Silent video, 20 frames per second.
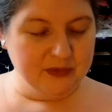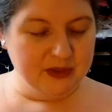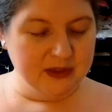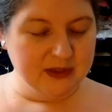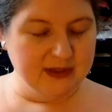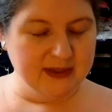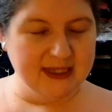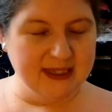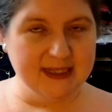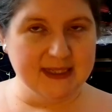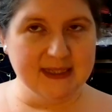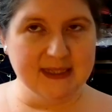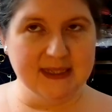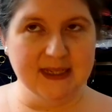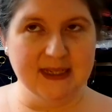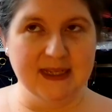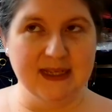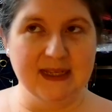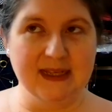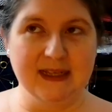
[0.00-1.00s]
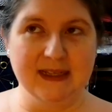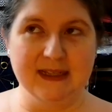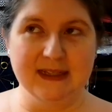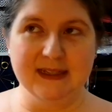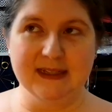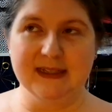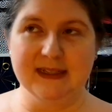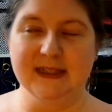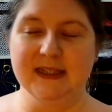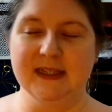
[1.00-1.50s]
And this
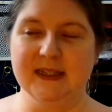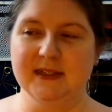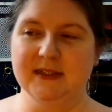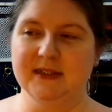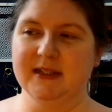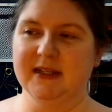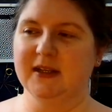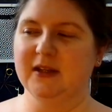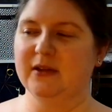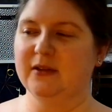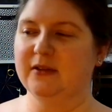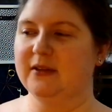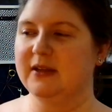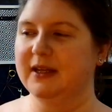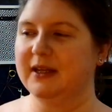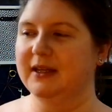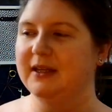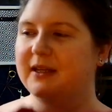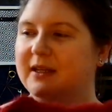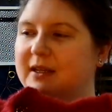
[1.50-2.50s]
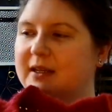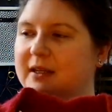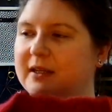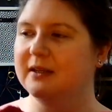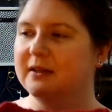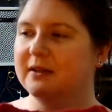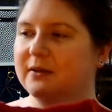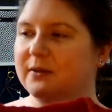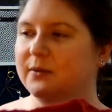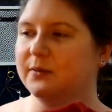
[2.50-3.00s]
is using the
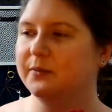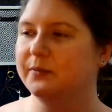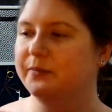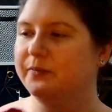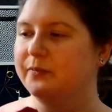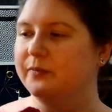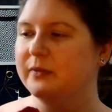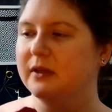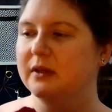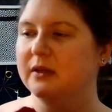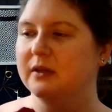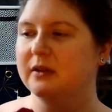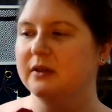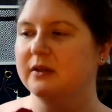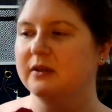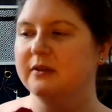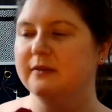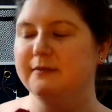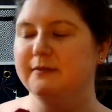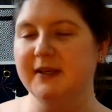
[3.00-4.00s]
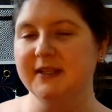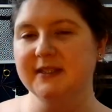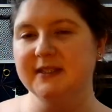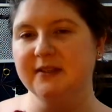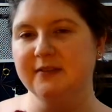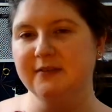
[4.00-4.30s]
Festive